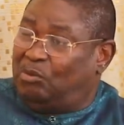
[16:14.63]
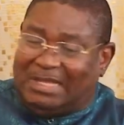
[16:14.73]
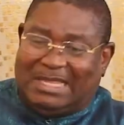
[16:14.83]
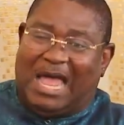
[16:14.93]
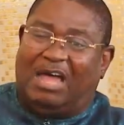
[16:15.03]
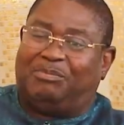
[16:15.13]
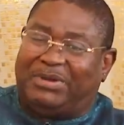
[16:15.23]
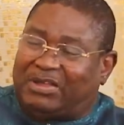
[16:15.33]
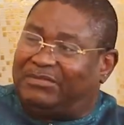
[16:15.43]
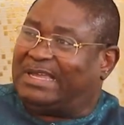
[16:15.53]
But when the
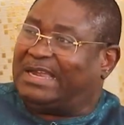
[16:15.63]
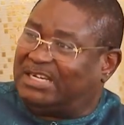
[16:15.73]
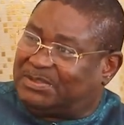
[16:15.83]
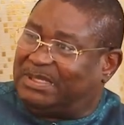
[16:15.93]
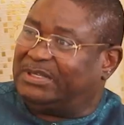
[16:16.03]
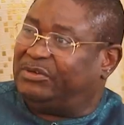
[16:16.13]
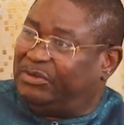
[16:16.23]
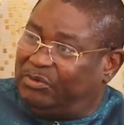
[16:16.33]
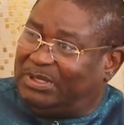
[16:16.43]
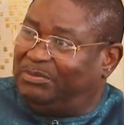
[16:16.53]
outbreak of the charismatic
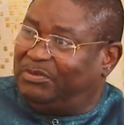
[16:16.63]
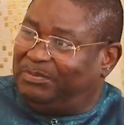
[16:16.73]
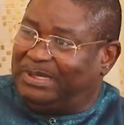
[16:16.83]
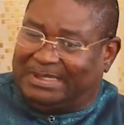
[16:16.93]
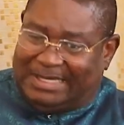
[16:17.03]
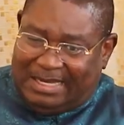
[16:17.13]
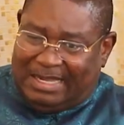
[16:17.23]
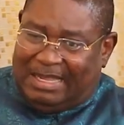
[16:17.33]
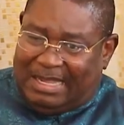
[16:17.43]
renewal movement, there